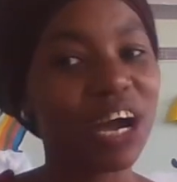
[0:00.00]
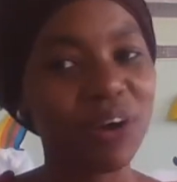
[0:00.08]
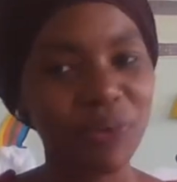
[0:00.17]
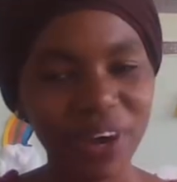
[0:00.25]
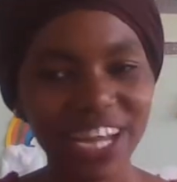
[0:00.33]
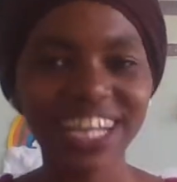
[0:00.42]

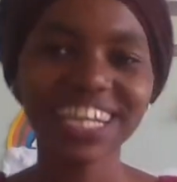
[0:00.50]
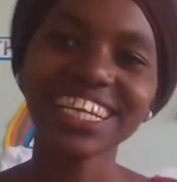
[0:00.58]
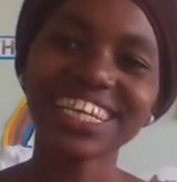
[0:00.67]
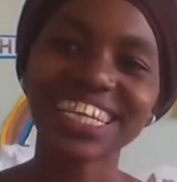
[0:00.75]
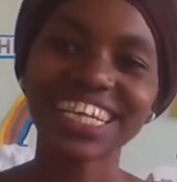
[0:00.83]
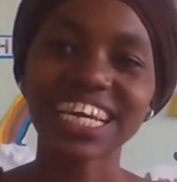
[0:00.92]

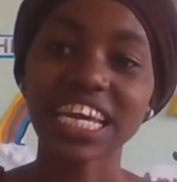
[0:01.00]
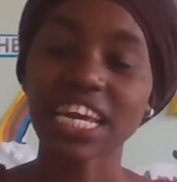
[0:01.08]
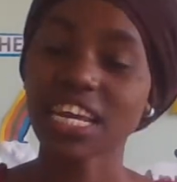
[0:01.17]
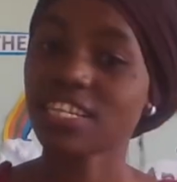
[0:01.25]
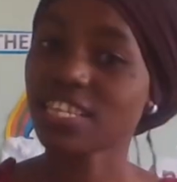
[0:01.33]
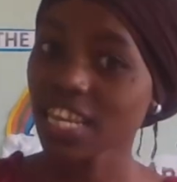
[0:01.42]
Well,
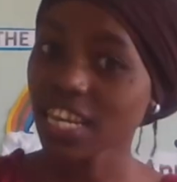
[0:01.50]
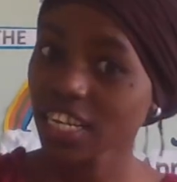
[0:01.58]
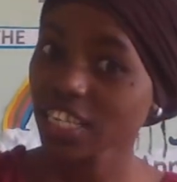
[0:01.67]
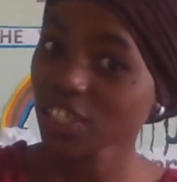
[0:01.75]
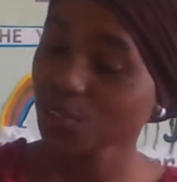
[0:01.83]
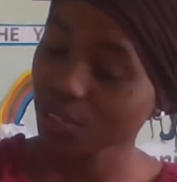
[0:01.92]
it's
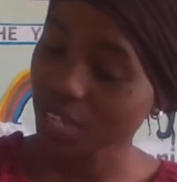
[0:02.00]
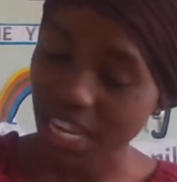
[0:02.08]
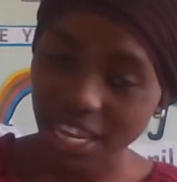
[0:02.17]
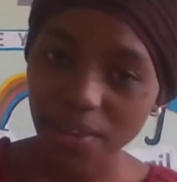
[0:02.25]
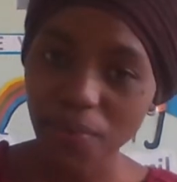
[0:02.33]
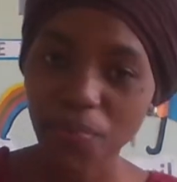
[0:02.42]
English
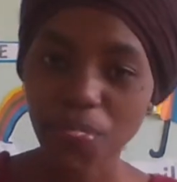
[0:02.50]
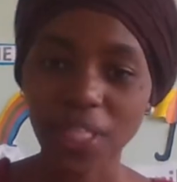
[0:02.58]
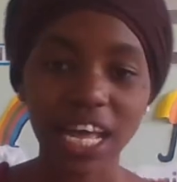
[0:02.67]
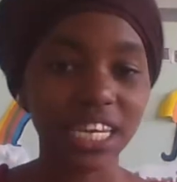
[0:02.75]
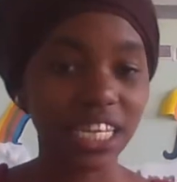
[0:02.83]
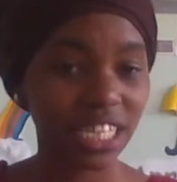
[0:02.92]
today
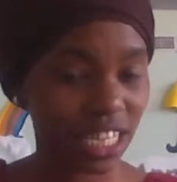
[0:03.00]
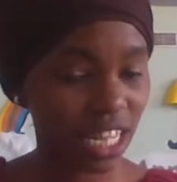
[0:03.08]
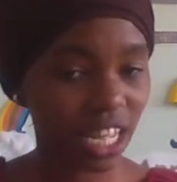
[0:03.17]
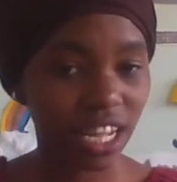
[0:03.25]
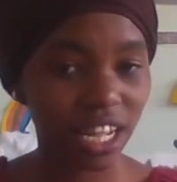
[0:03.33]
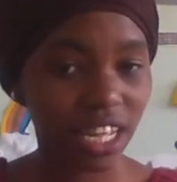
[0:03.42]
and it's
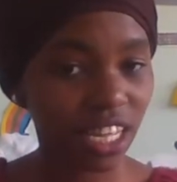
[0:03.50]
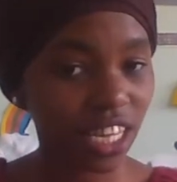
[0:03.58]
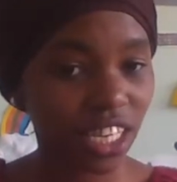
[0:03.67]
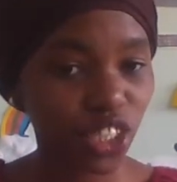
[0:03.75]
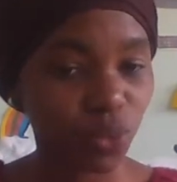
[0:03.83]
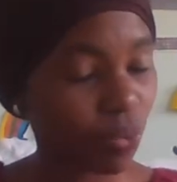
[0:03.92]
the
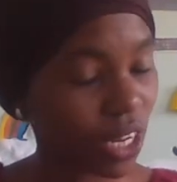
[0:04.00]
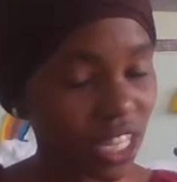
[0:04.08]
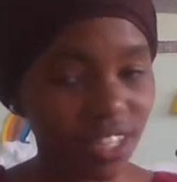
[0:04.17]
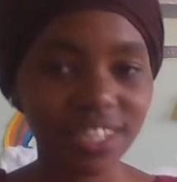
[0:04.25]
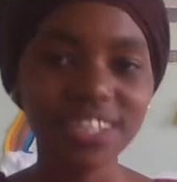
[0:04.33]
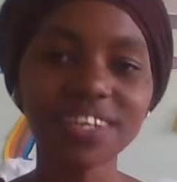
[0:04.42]
English
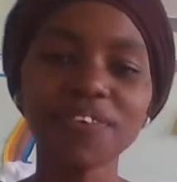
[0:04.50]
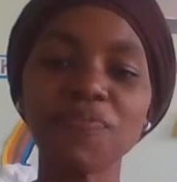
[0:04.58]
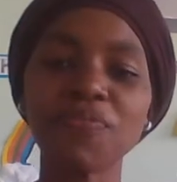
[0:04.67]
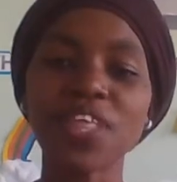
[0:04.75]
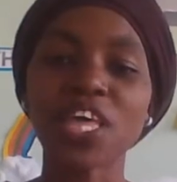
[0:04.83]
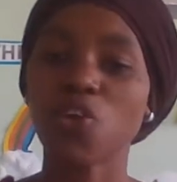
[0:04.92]
lesson.
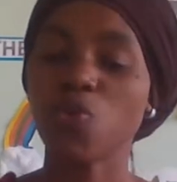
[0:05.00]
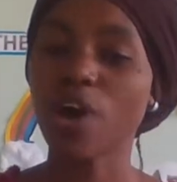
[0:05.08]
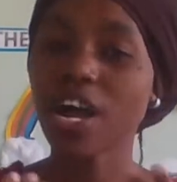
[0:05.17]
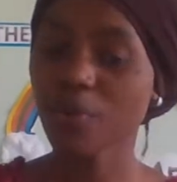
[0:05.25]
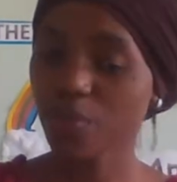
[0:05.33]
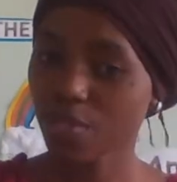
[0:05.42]
You
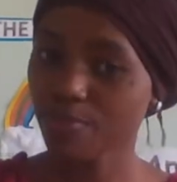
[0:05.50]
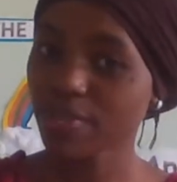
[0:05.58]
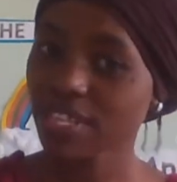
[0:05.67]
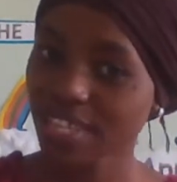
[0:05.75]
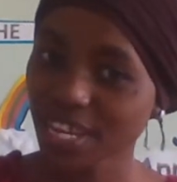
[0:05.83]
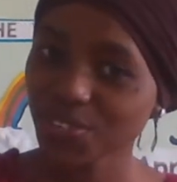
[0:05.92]
are with
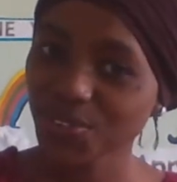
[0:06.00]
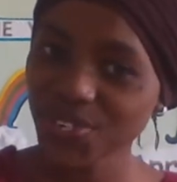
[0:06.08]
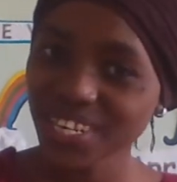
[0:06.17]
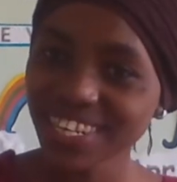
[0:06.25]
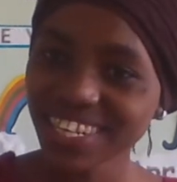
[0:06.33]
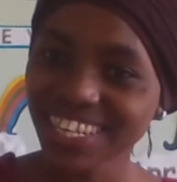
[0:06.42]
Miss
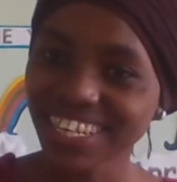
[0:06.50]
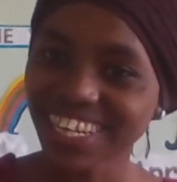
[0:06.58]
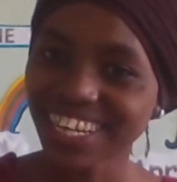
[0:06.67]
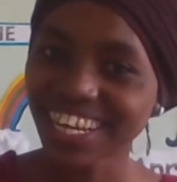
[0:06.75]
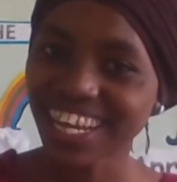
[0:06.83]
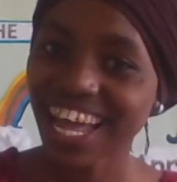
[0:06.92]
Zaituni
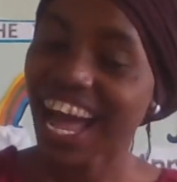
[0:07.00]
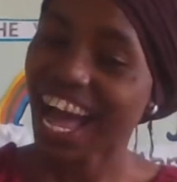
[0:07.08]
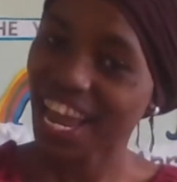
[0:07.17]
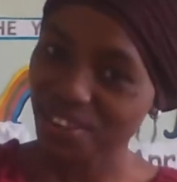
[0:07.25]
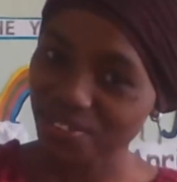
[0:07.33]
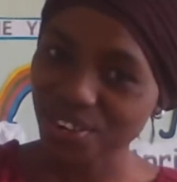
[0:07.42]

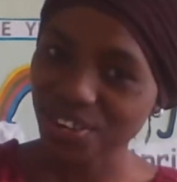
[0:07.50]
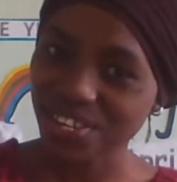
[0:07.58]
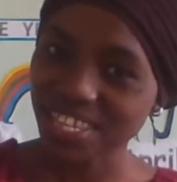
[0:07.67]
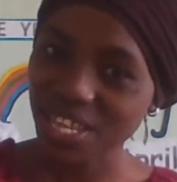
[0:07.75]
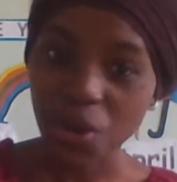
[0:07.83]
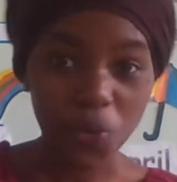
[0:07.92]
and of
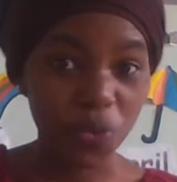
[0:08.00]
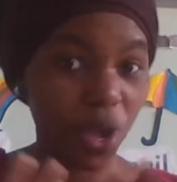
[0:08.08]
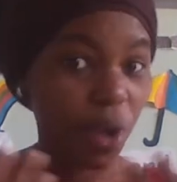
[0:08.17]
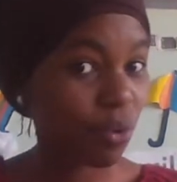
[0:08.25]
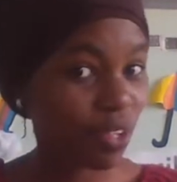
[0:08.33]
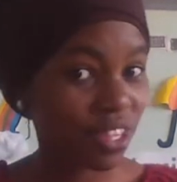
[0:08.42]
course we
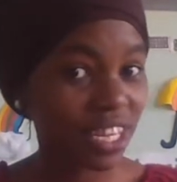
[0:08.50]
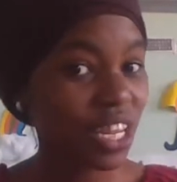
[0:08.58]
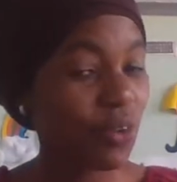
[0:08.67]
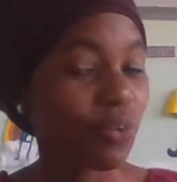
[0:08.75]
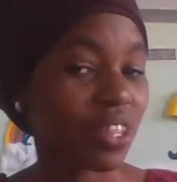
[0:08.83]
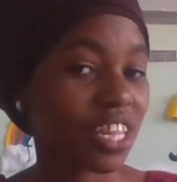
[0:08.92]
are
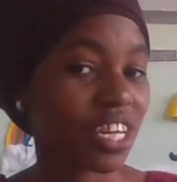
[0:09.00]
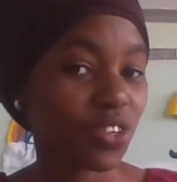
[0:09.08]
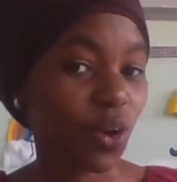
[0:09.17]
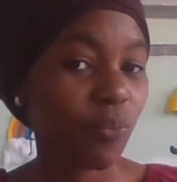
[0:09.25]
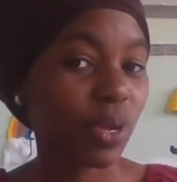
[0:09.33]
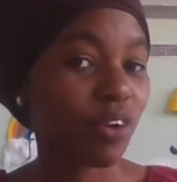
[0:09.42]
proceeding with the
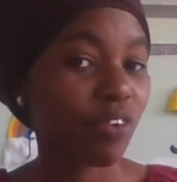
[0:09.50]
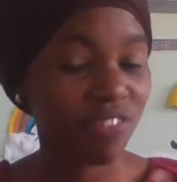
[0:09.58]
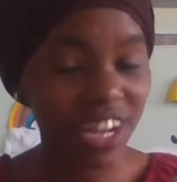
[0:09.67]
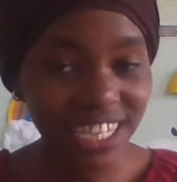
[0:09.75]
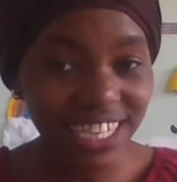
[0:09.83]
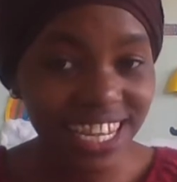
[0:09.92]
topic of
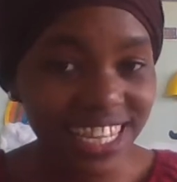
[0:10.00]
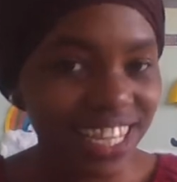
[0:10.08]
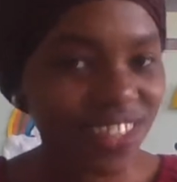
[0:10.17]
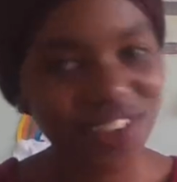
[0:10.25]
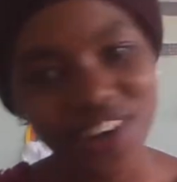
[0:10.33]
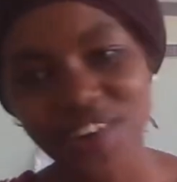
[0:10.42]
fantasy
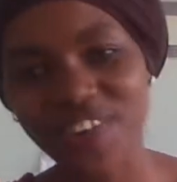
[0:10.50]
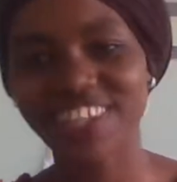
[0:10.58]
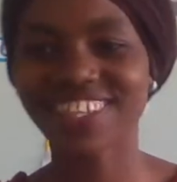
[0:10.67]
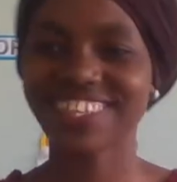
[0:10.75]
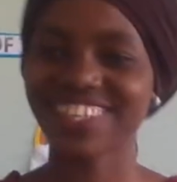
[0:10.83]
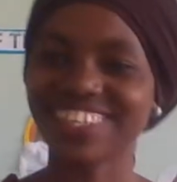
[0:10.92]

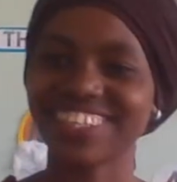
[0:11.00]
stories.